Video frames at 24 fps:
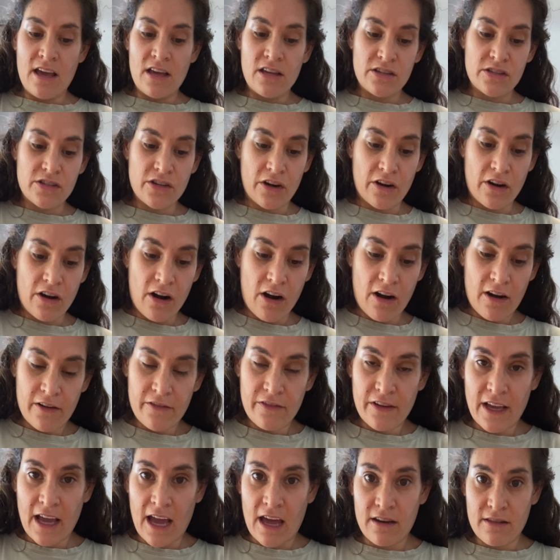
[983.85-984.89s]
start
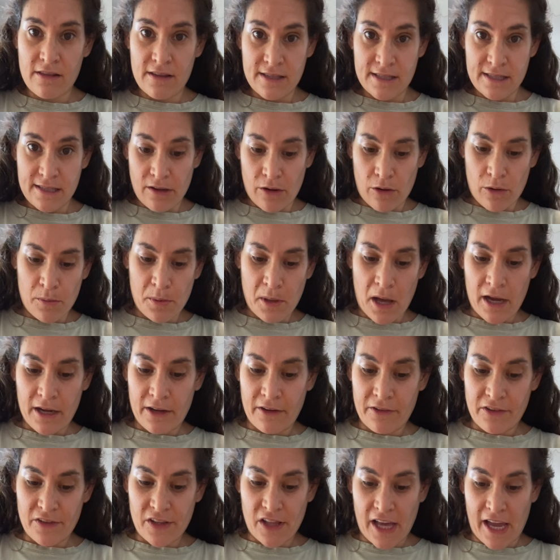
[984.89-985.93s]
carving out of the single block
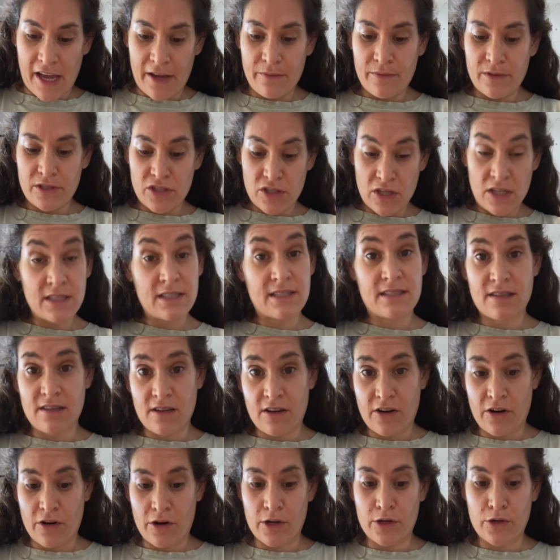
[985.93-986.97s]
of clay, which is the
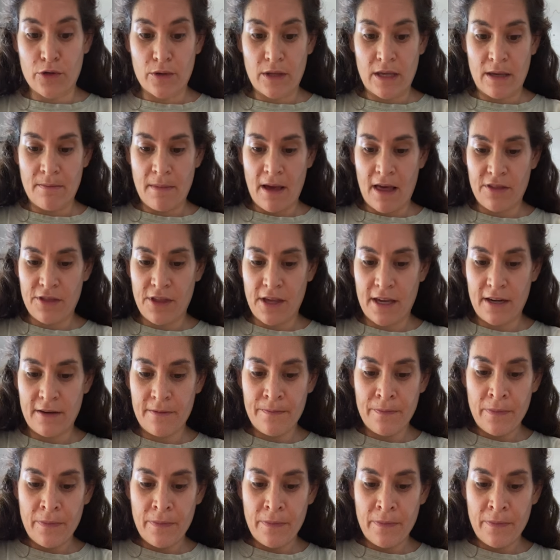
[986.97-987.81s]
Kuranuki method.